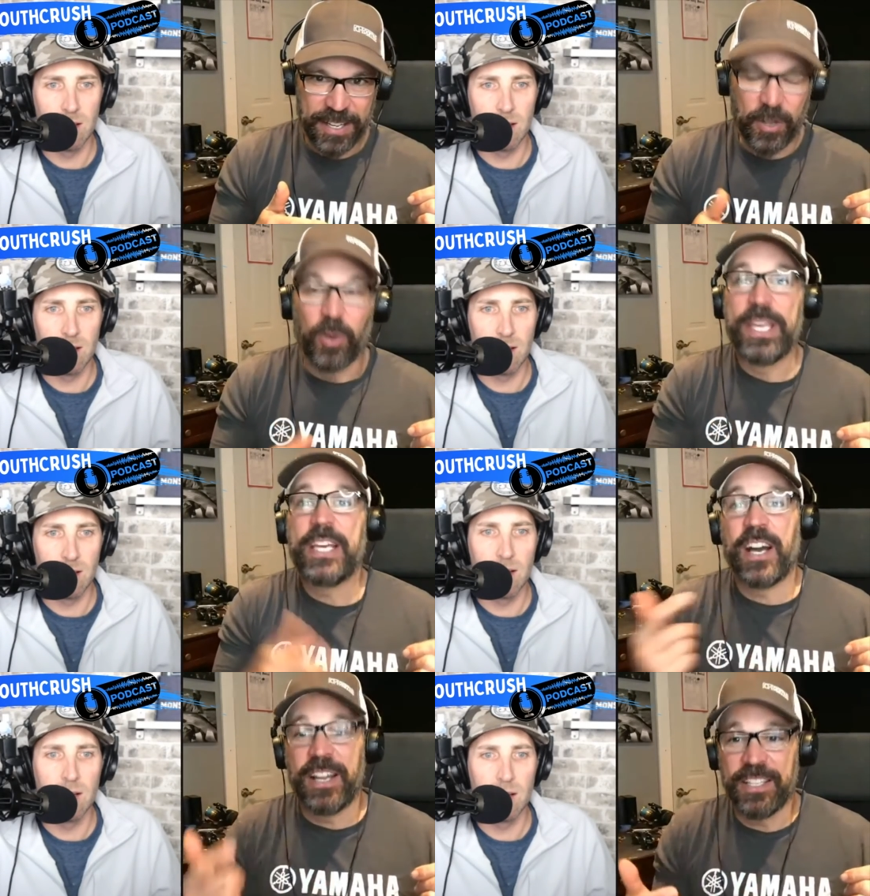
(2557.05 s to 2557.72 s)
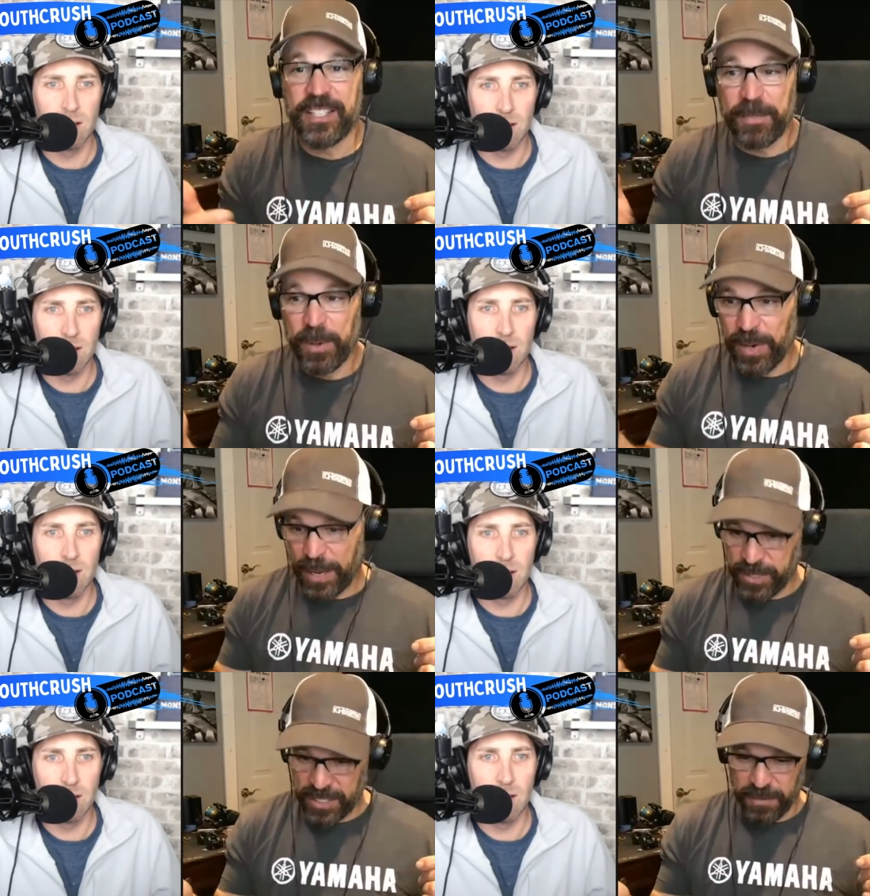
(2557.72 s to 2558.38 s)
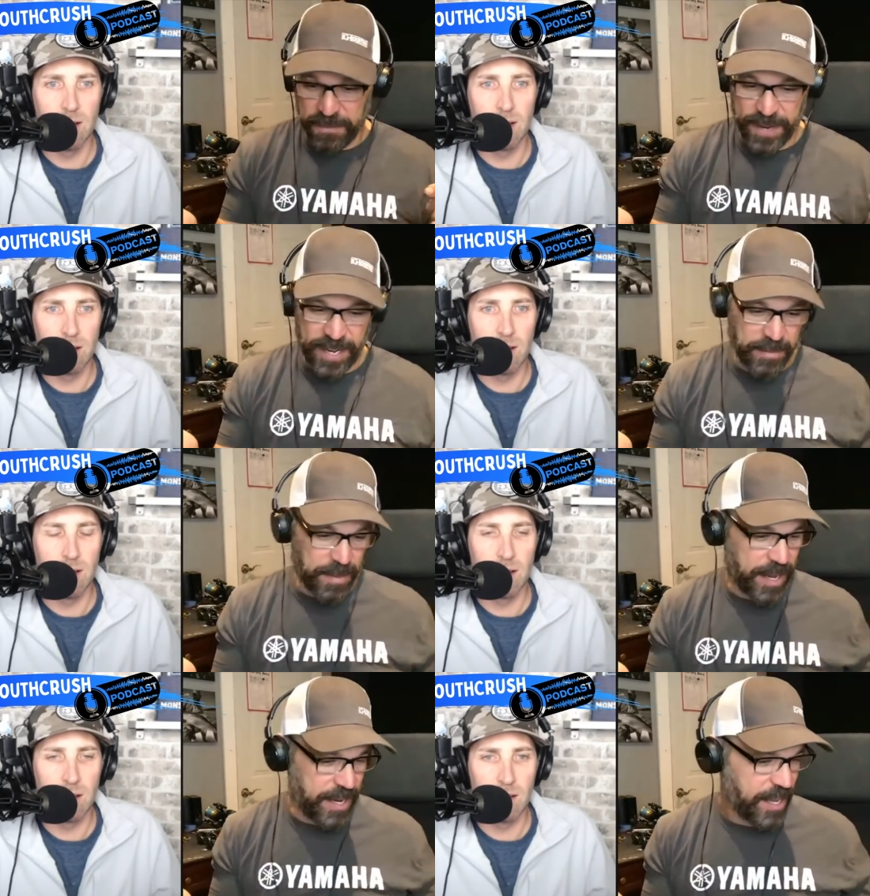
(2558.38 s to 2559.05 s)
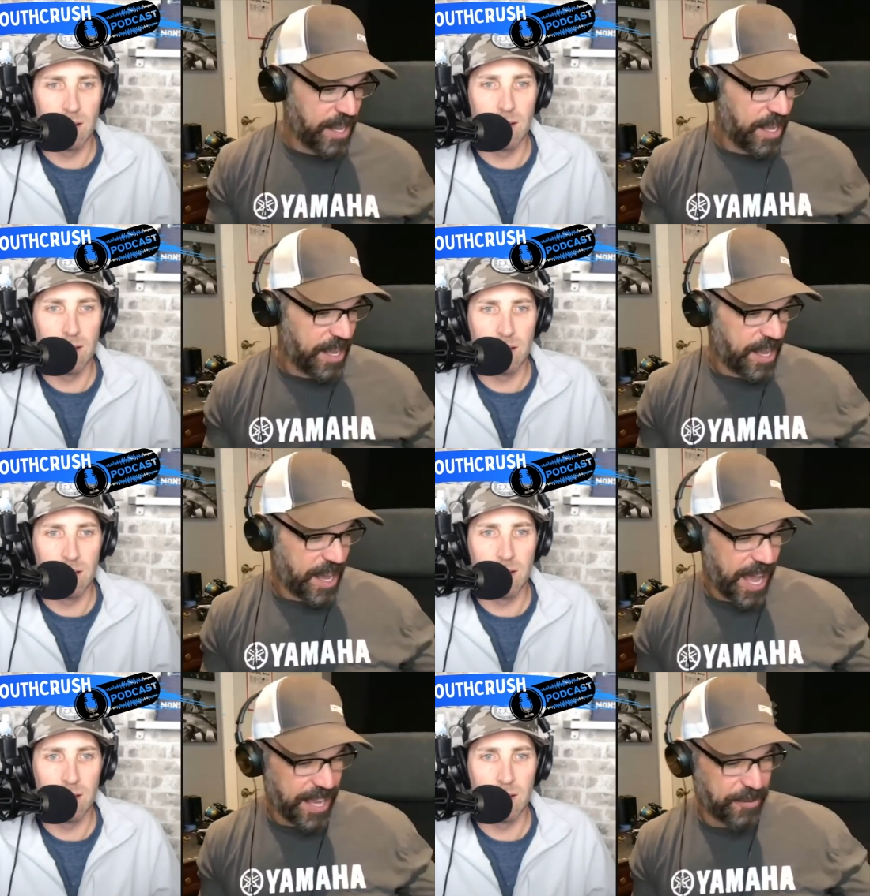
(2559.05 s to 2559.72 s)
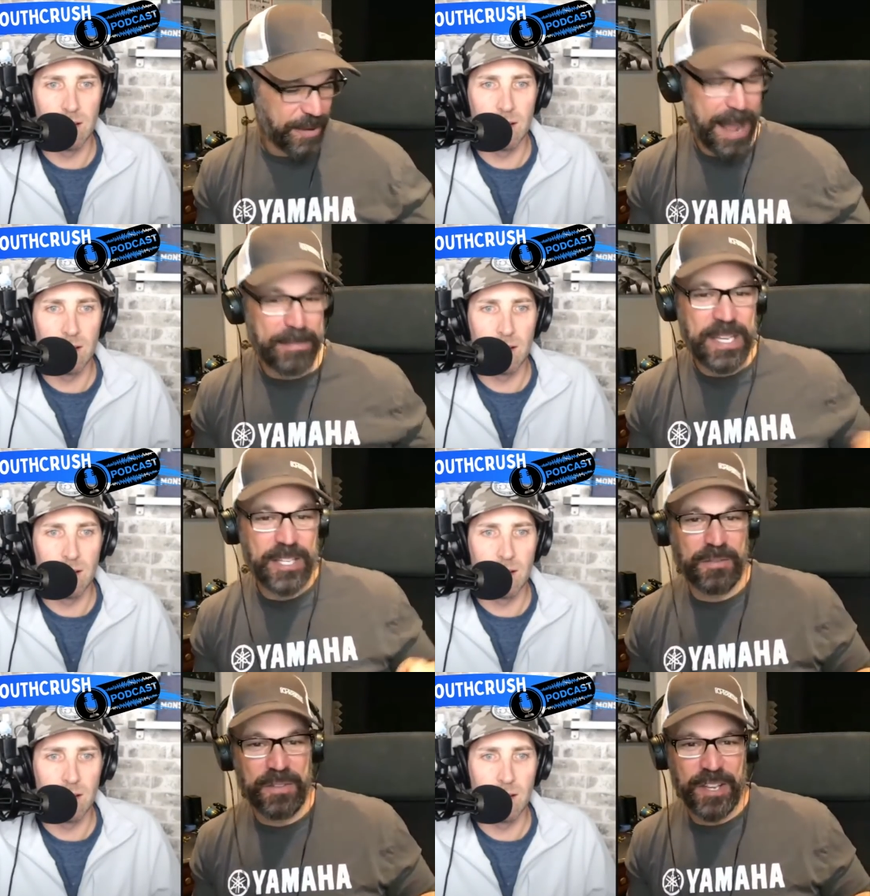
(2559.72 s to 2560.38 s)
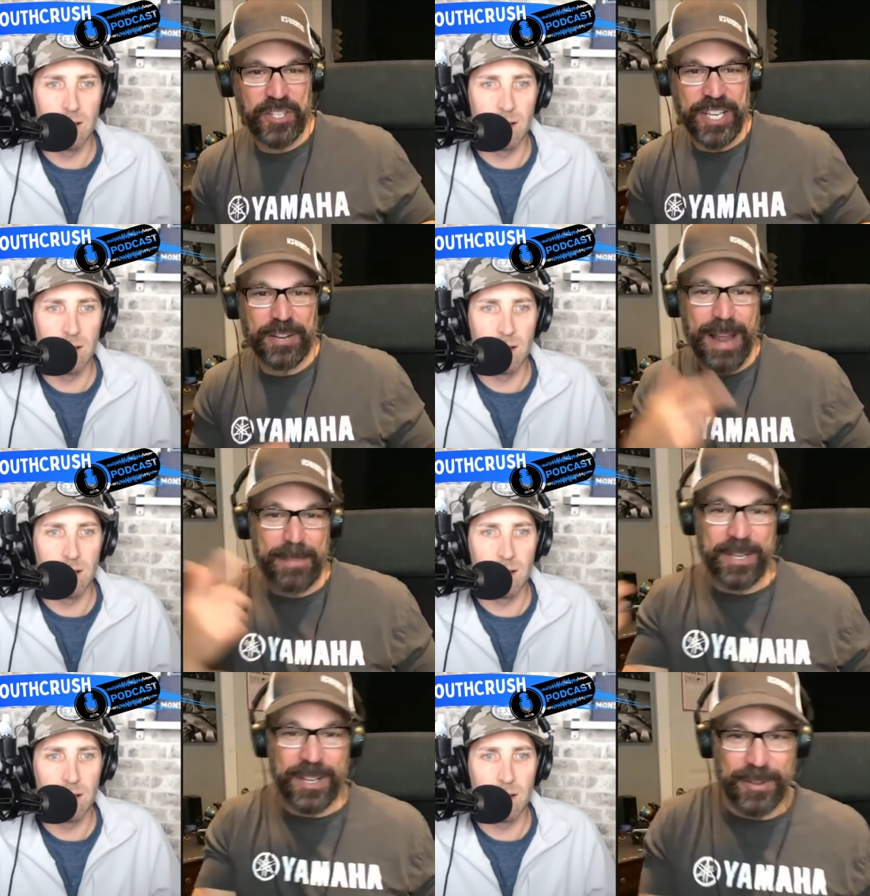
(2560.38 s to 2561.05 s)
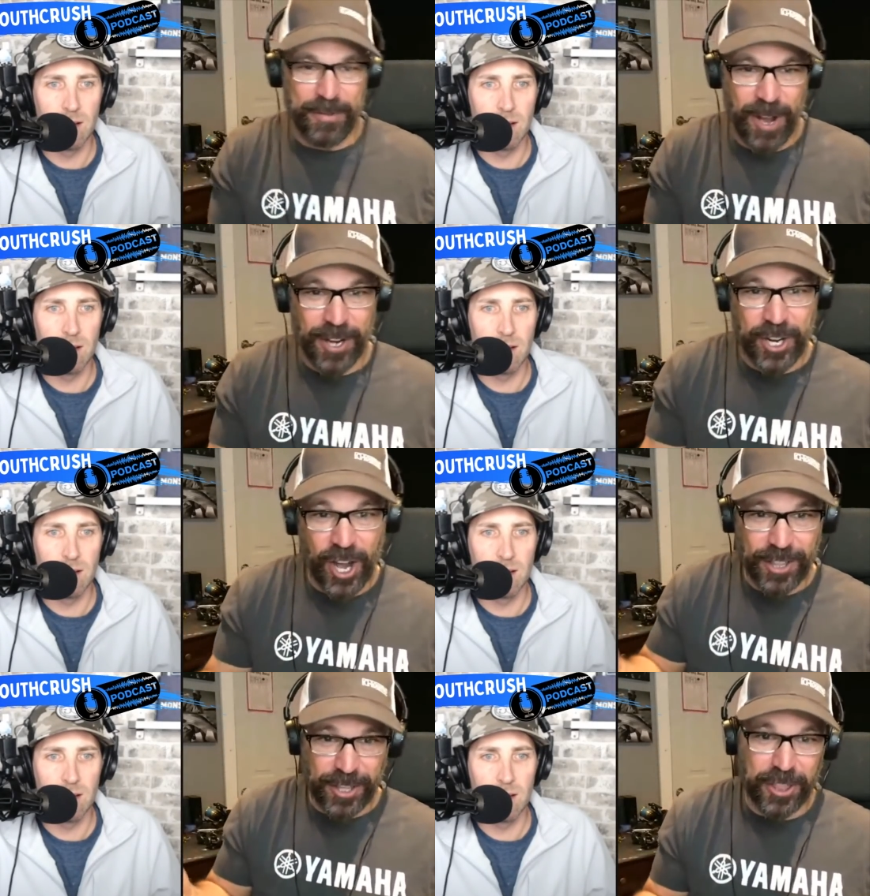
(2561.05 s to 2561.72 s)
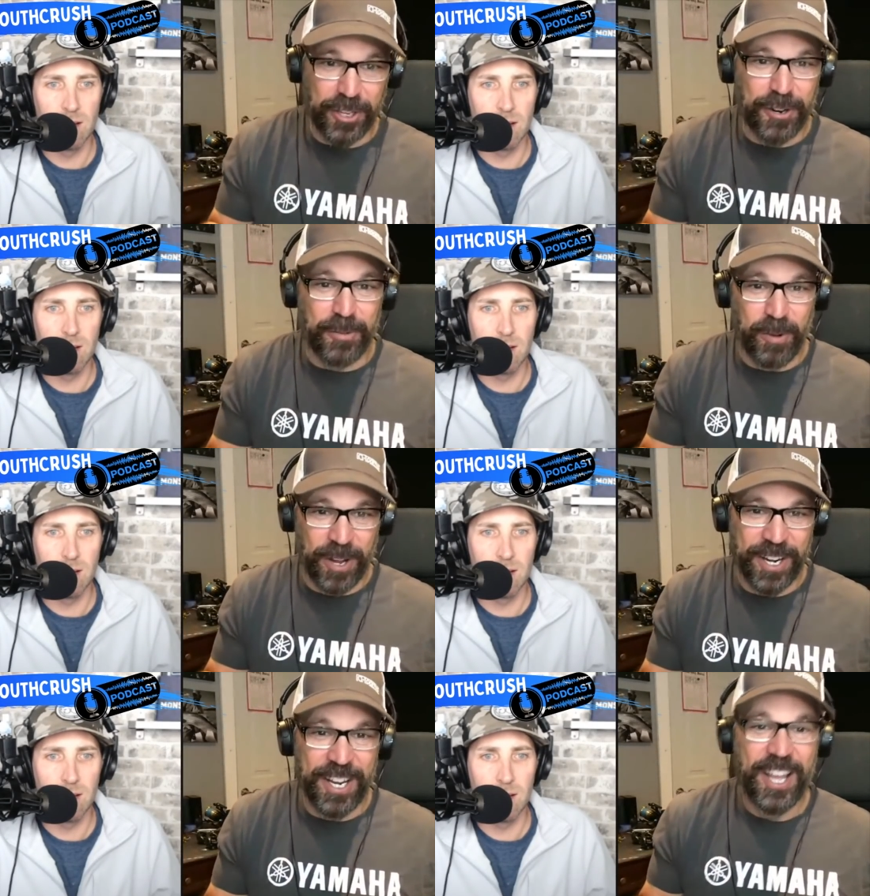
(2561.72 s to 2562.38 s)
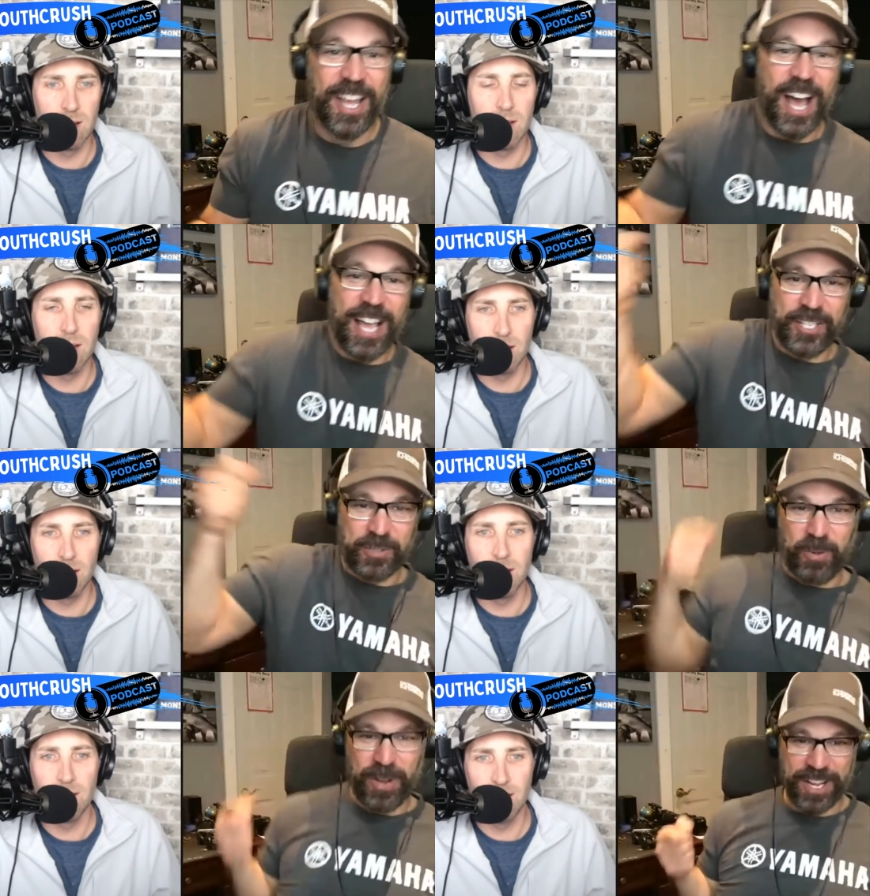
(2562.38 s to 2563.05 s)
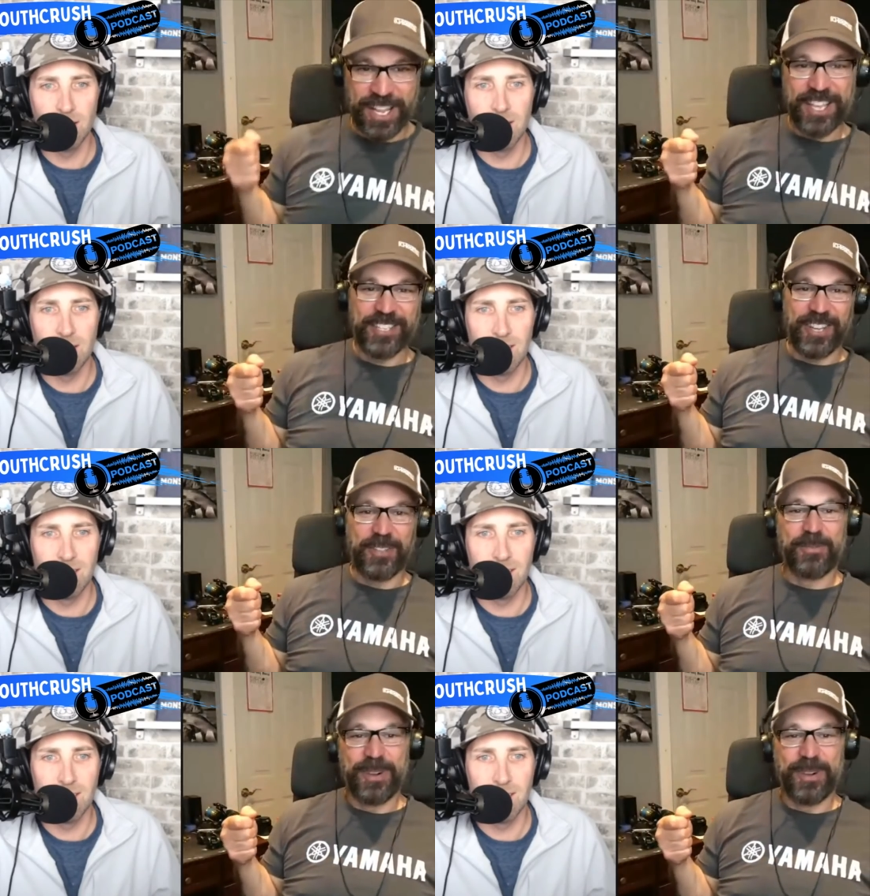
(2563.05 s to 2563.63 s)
Speaker 1: No, he got his in the boat. I was still fighting mine. I grabbed his fish. He grabbed another rod, caught the third one. I swung his other